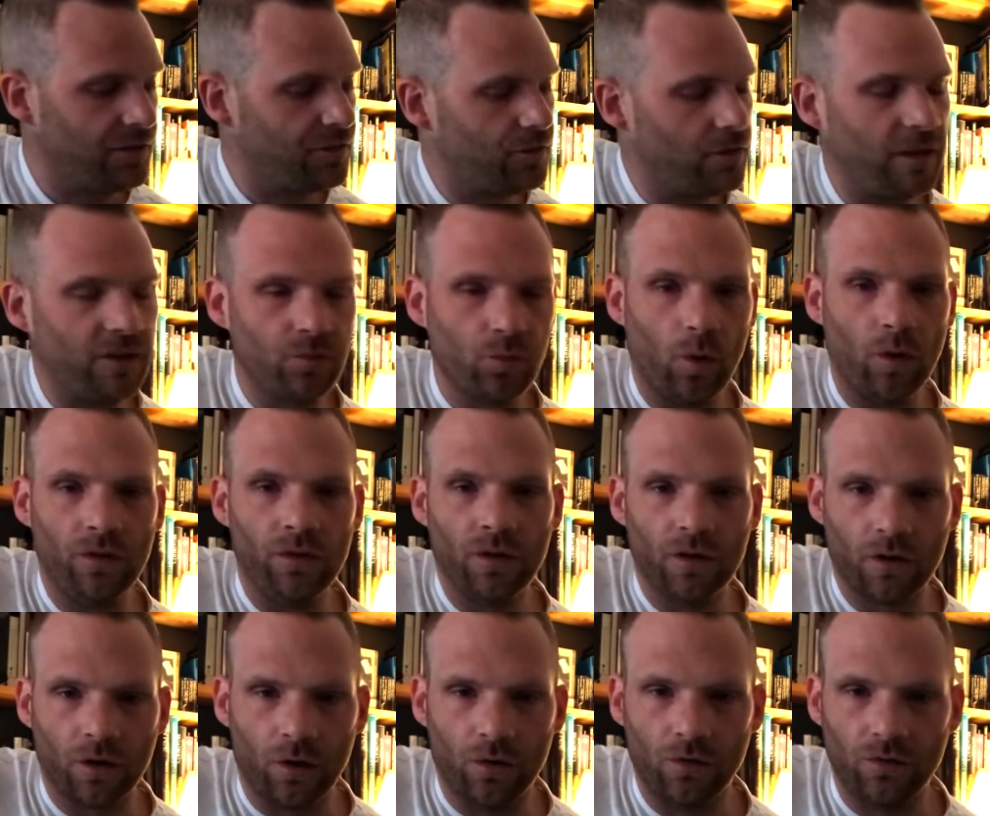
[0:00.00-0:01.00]
So there's one
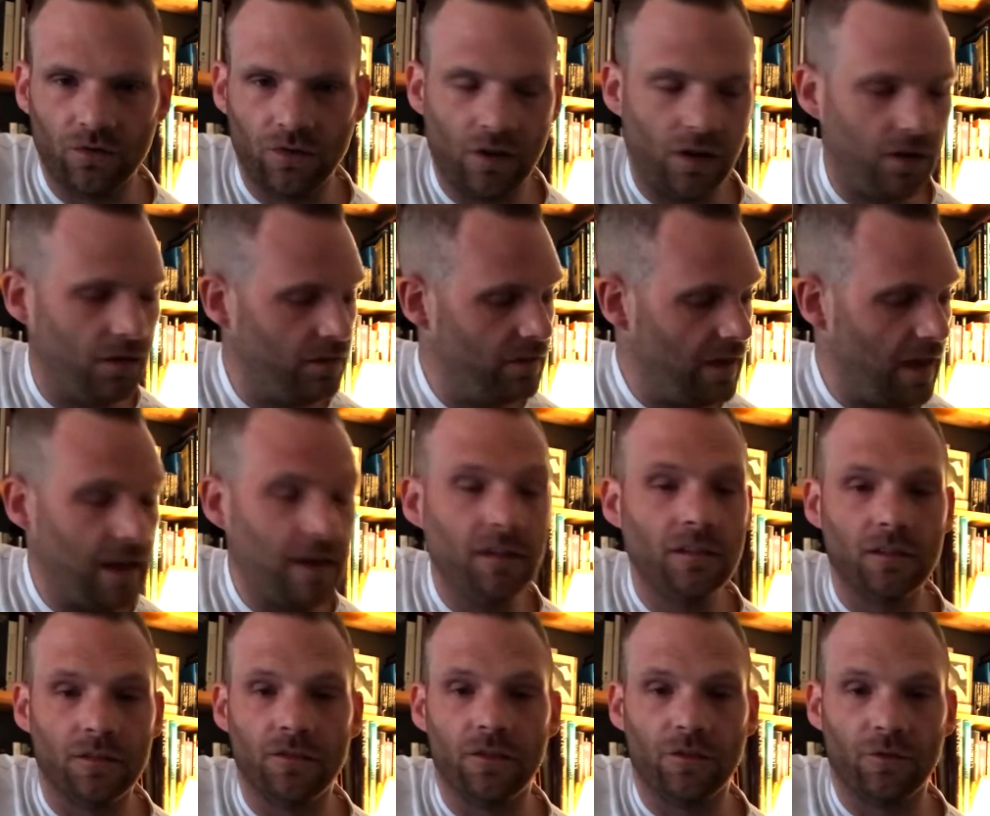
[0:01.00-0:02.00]
that goes at the end
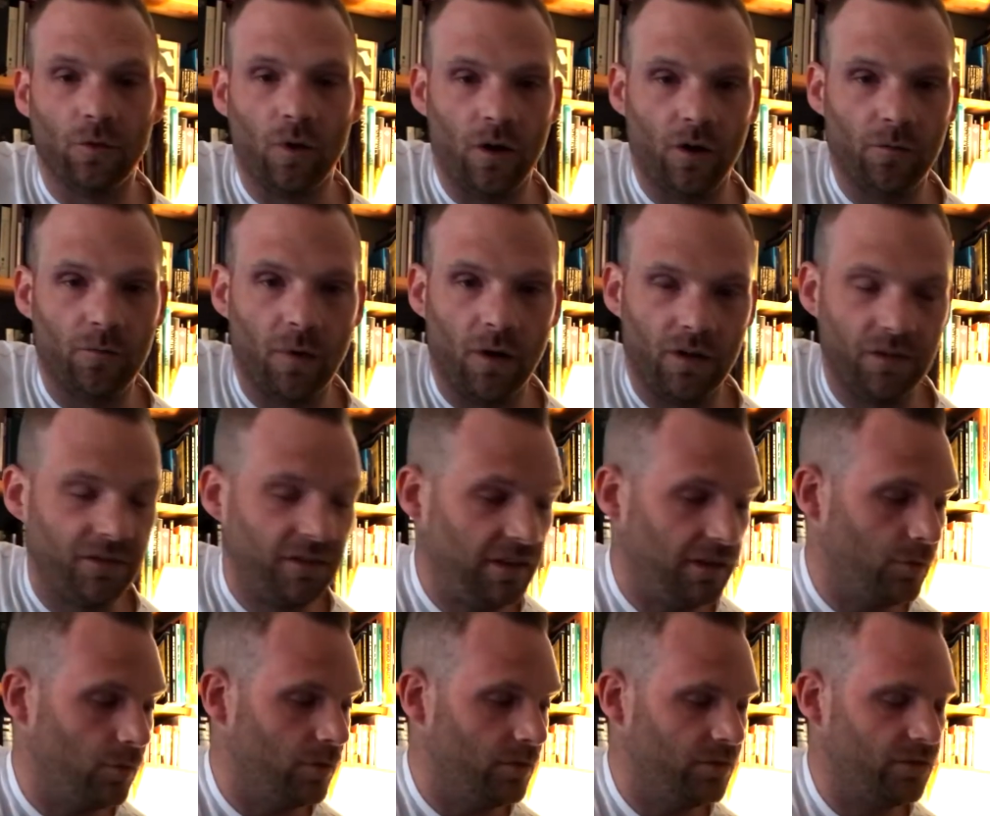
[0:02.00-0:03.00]
of the 12-bar
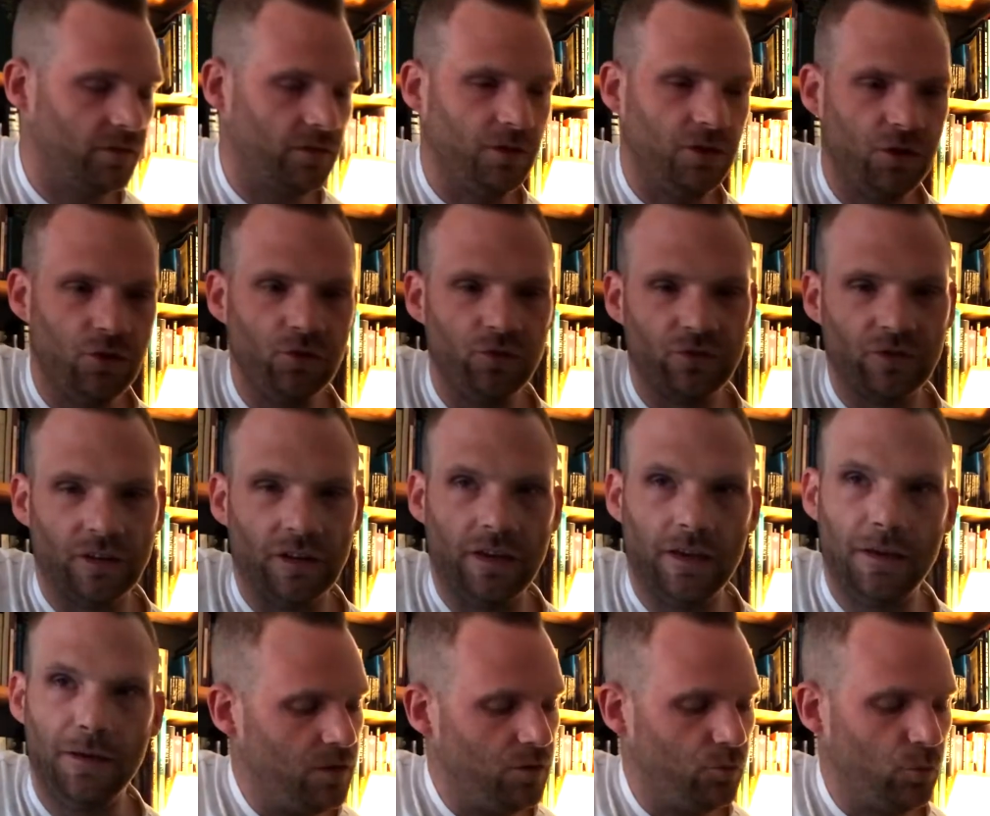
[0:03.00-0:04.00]
sequence, and
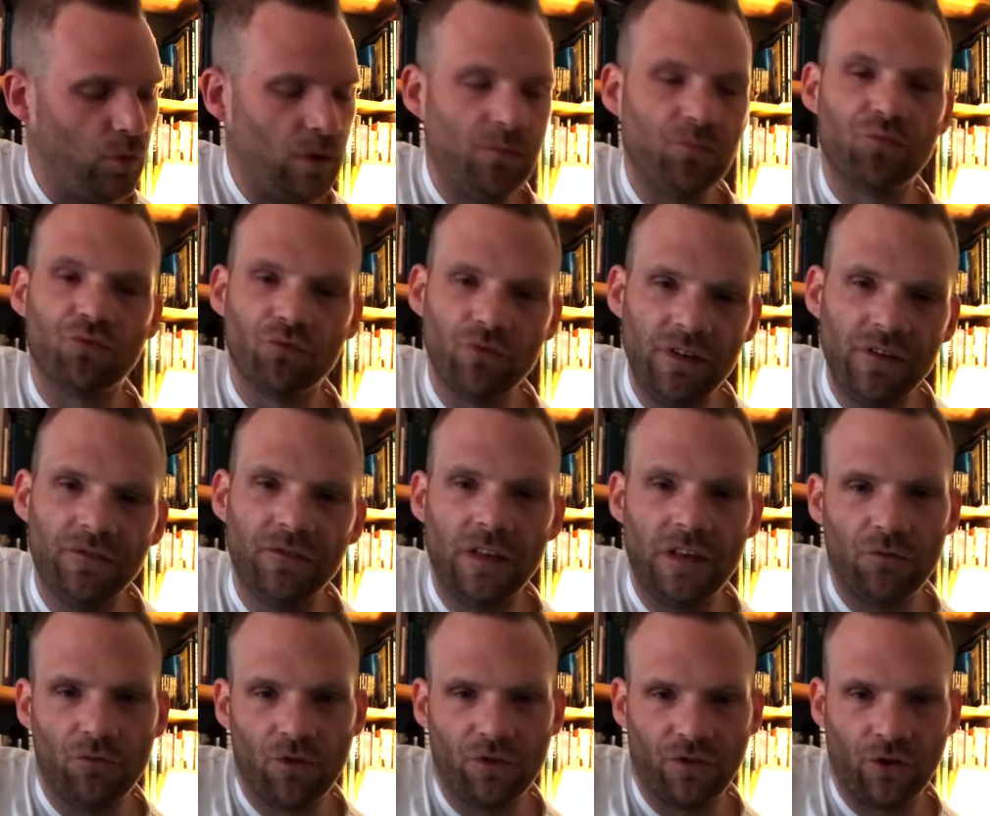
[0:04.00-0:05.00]
usually we briefly
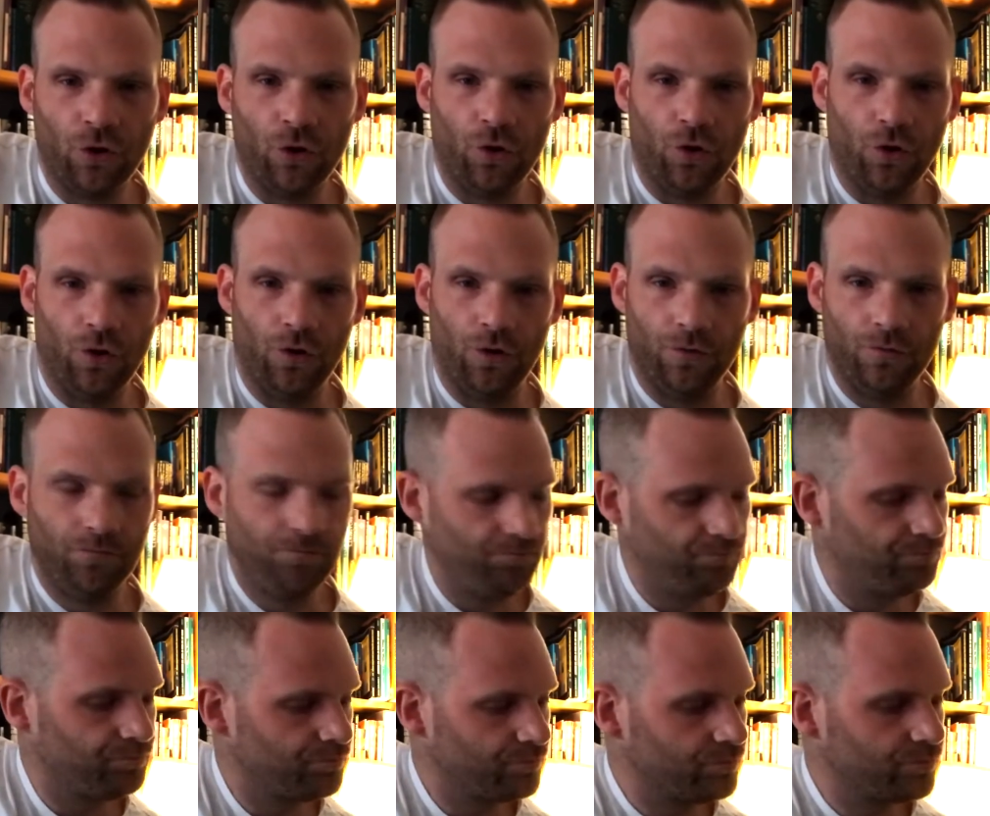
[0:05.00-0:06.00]
return
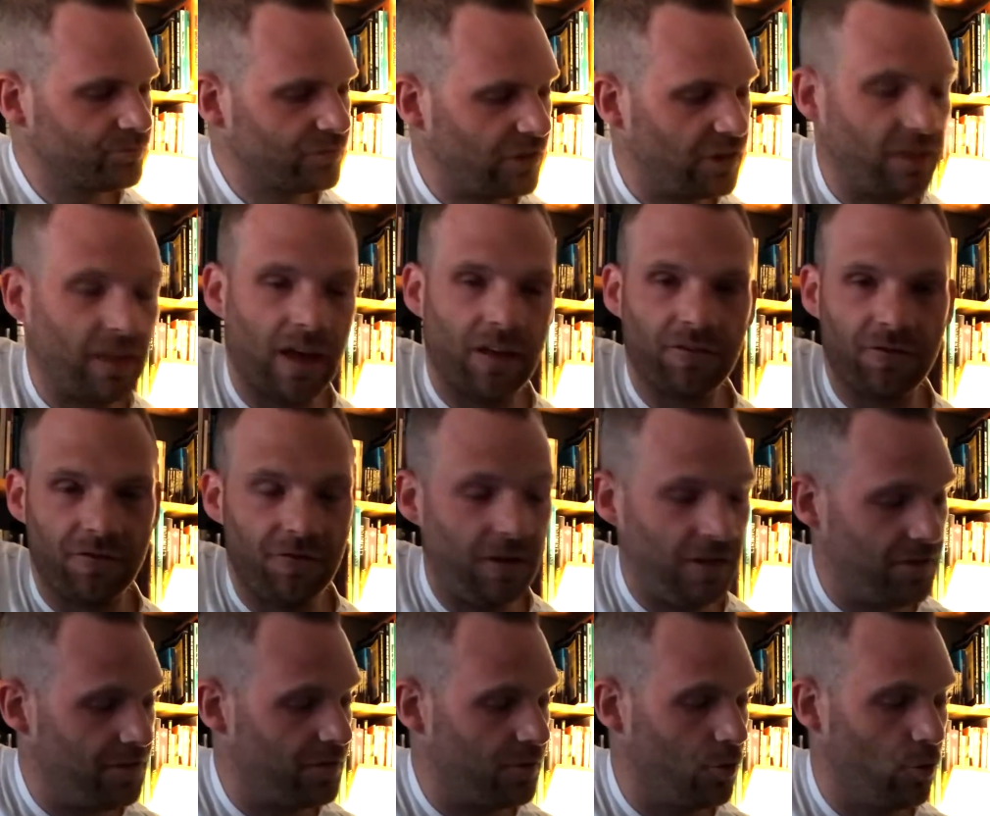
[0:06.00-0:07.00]
to that
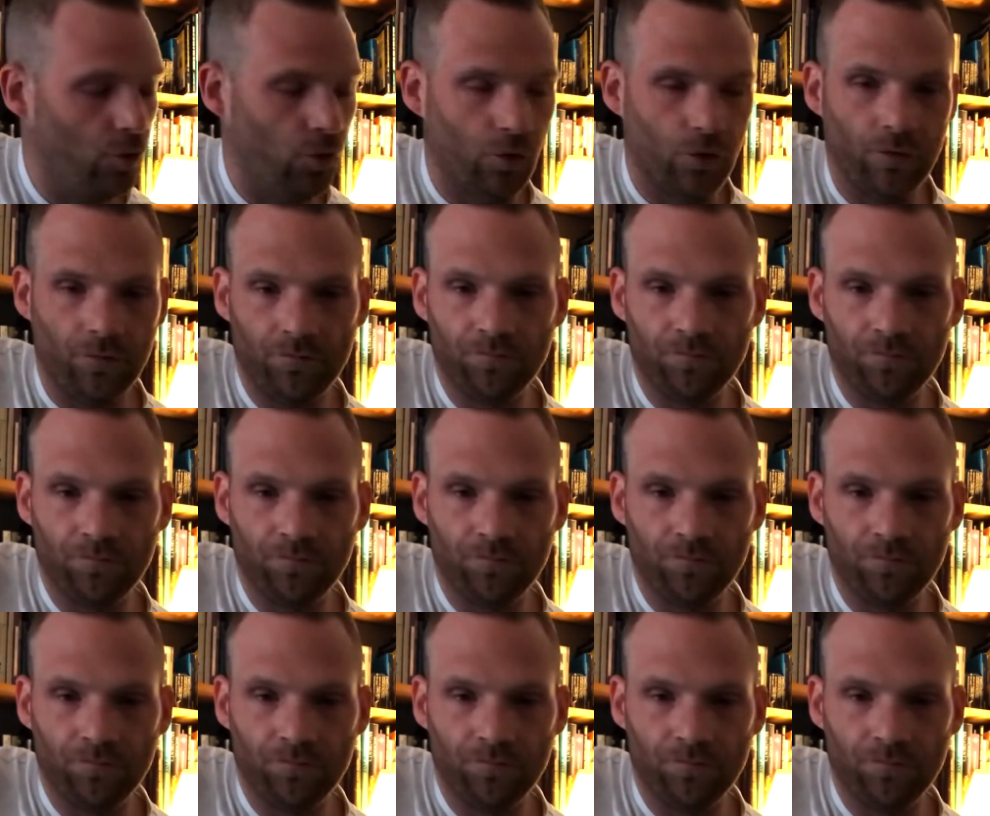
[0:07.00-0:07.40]
fifth chord